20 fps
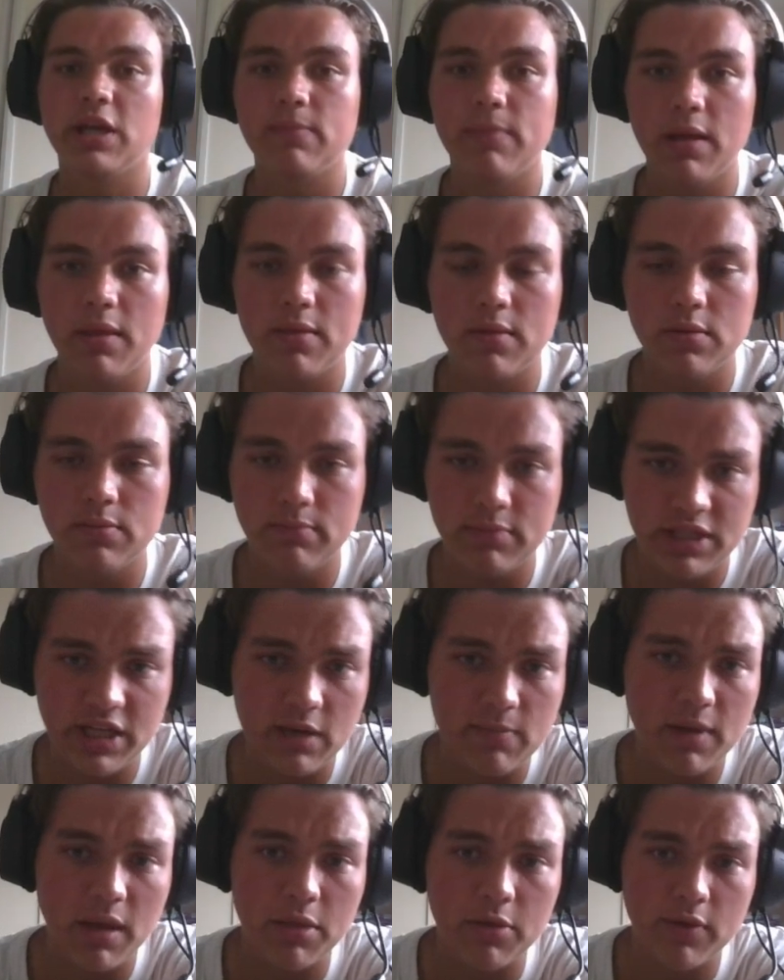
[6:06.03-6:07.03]

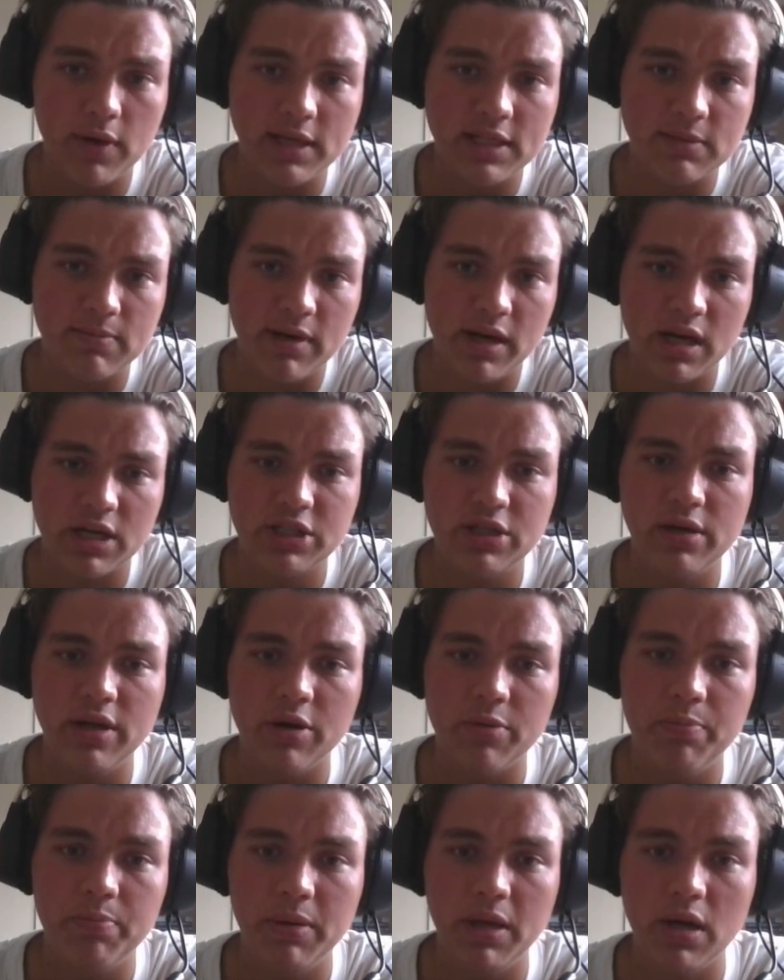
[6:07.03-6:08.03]
checkmate threats might actually
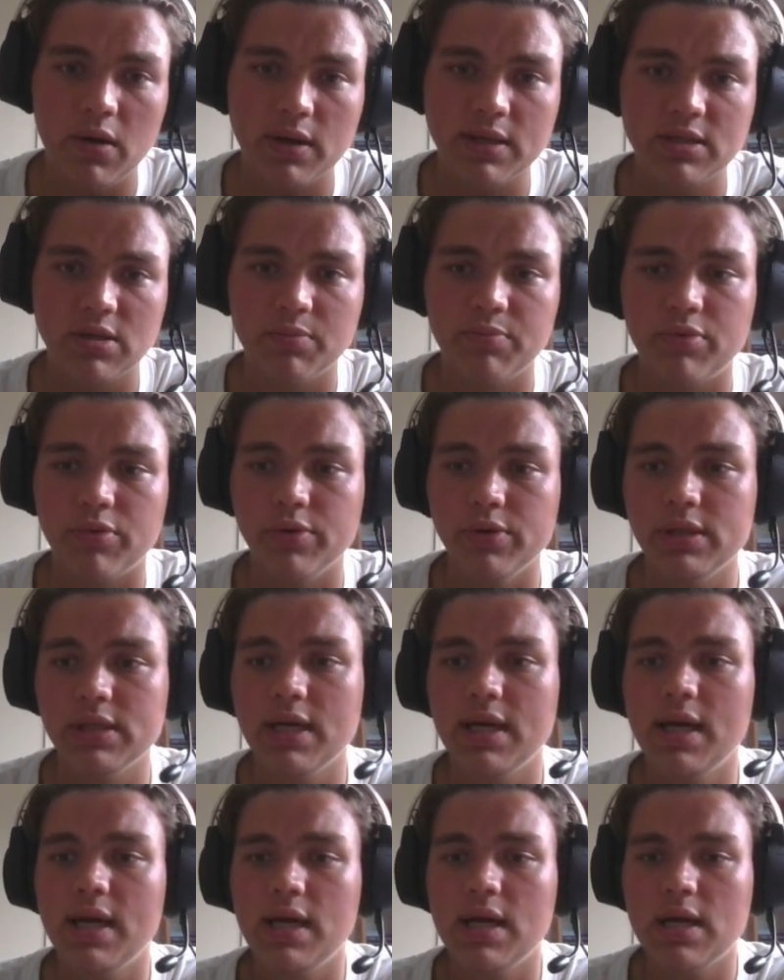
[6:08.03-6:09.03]
appear at some point.
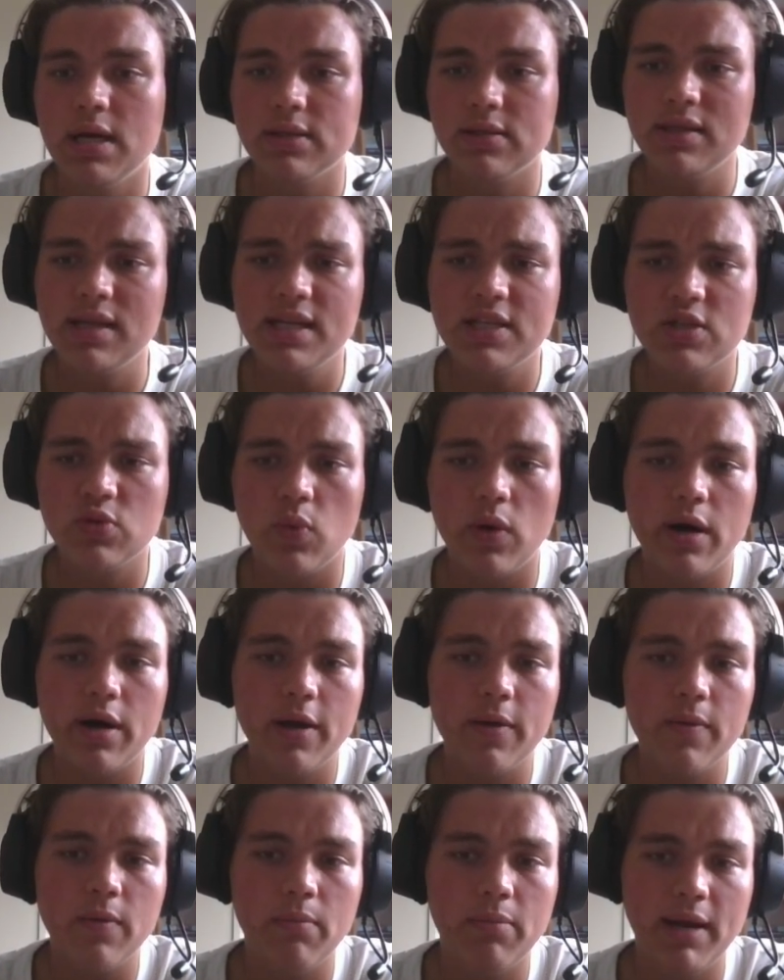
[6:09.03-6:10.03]
So that is
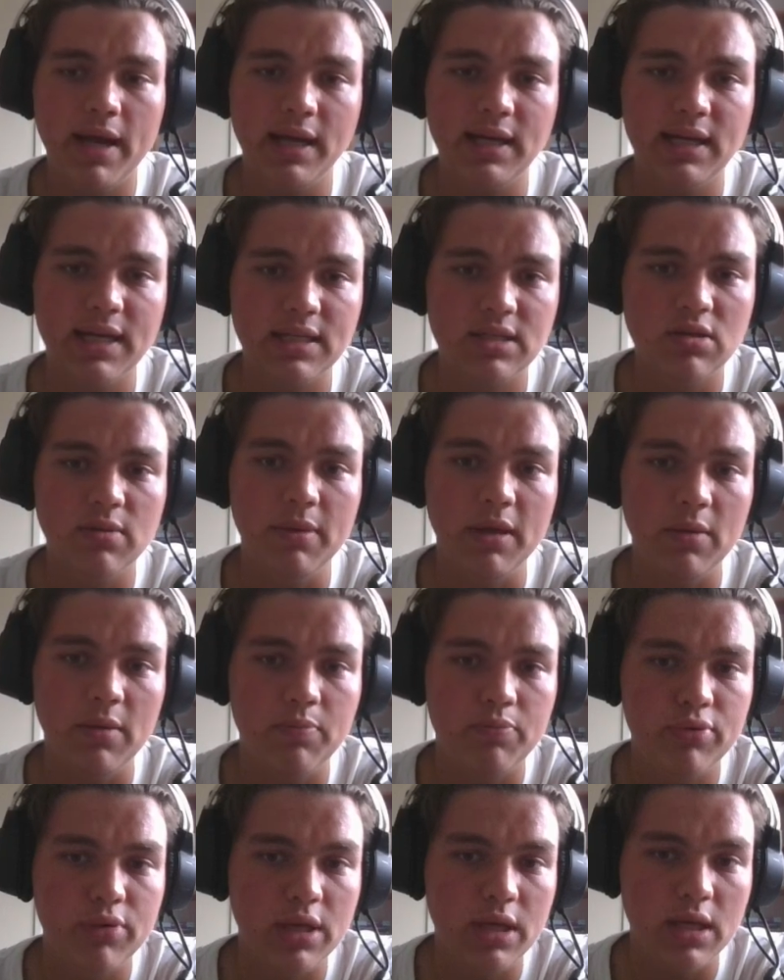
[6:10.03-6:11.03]
why black has to be
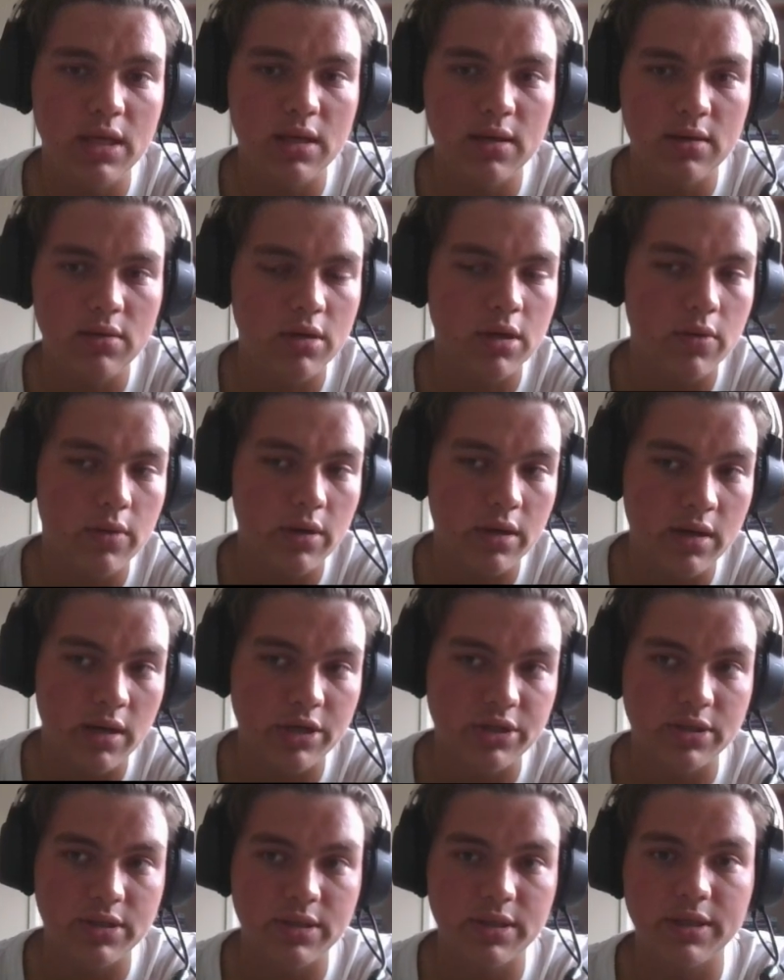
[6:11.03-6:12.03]
pretty,
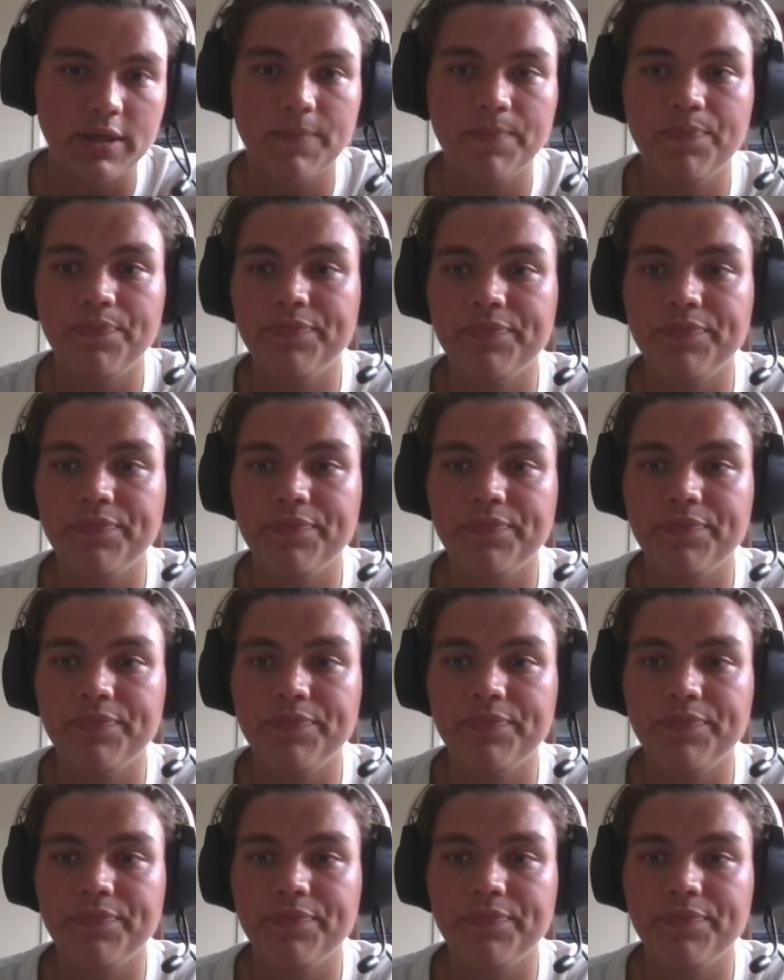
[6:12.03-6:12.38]
energetic.